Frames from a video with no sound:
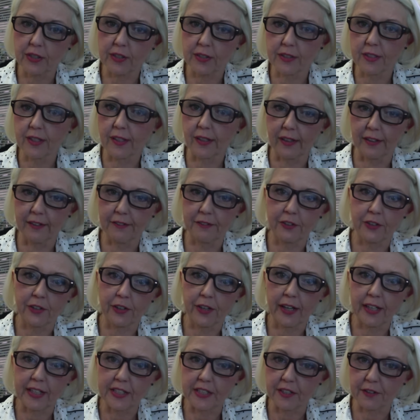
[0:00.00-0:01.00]
to deliver
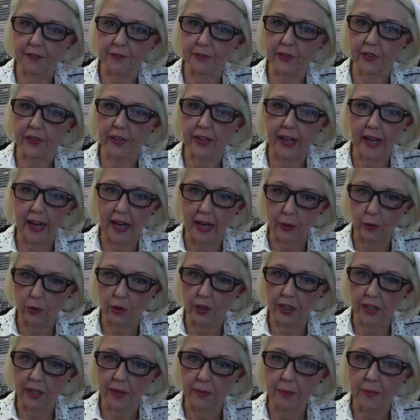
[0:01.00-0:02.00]
a different
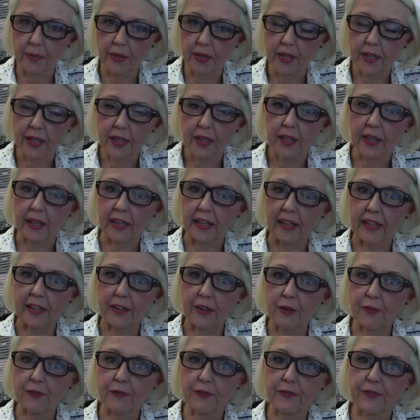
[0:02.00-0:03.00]
outcome.
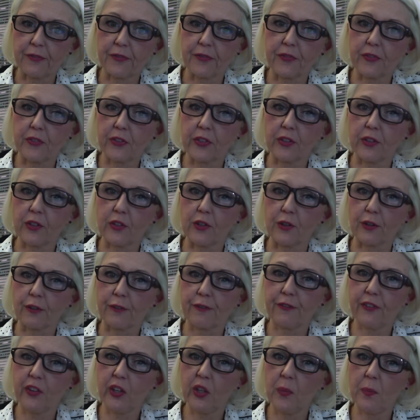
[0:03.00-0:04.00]
If your
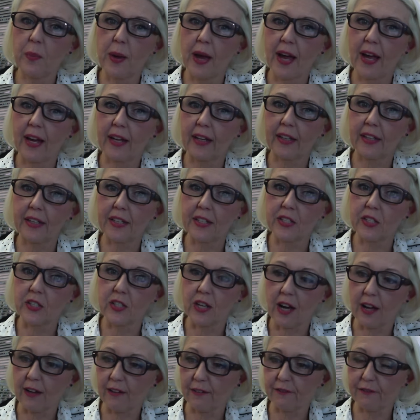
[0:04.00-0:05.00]
feedback is
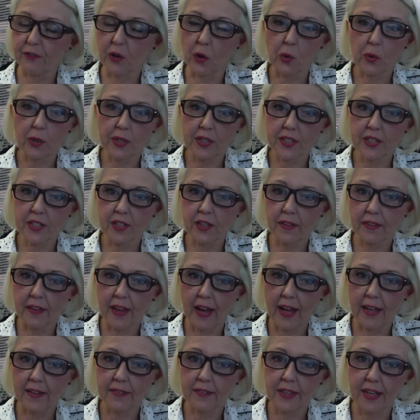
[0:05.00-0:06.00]
not focused on
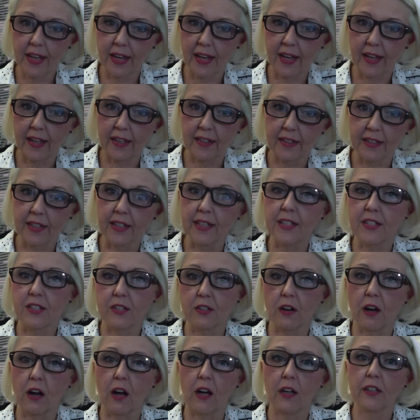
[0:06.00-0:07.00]
that, then it's
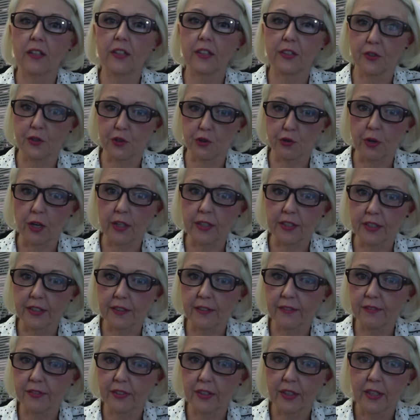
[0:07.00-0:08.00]
not
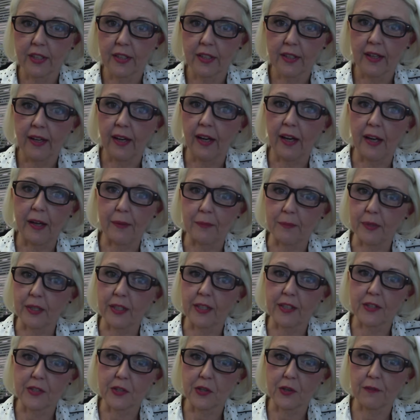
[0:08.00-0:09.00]
constructive.
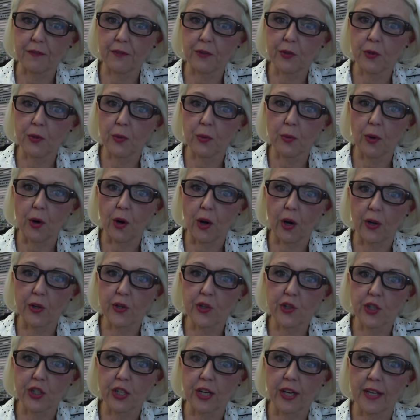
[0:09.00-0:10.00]
Because if you are
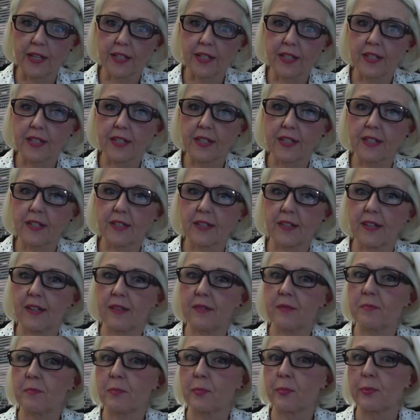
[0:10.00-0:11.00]
just
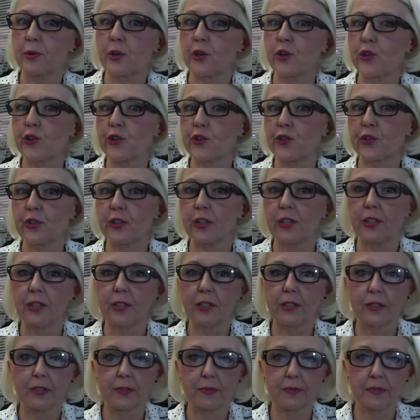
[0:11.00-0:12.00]

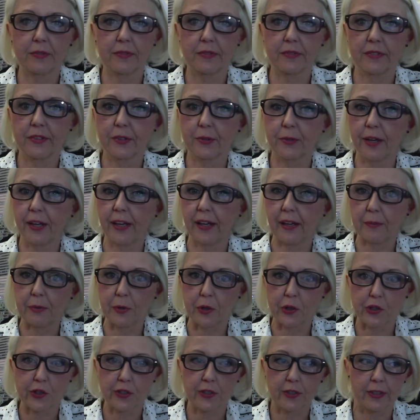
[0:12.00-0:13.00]
creating
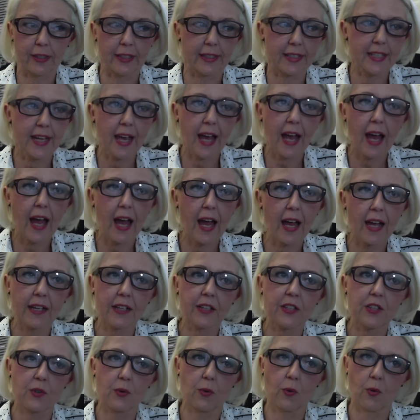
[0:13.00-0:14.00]
personal
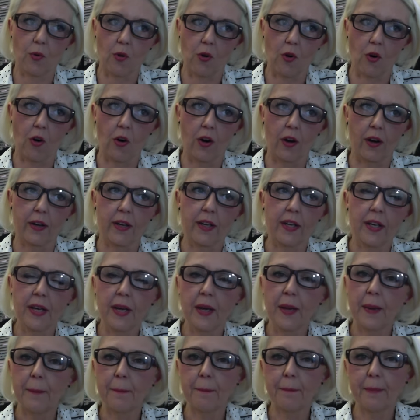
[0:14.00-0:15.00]
attacks or
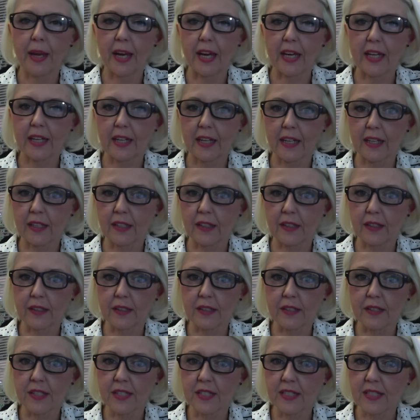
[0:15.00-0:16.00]

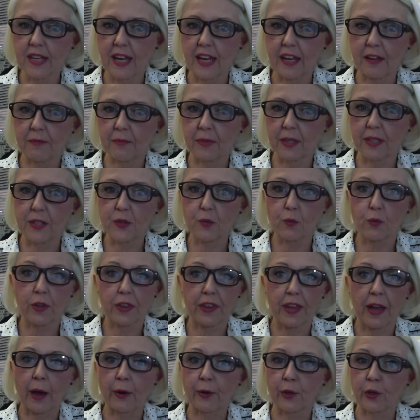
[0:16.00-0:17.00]
making statements
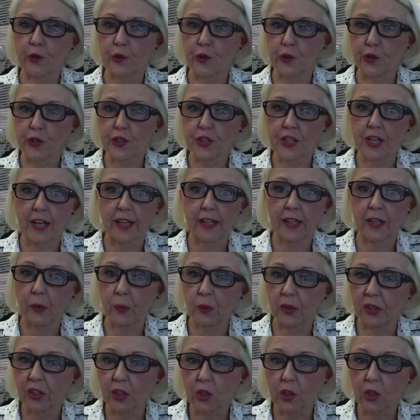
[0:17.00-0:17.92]
without understanding what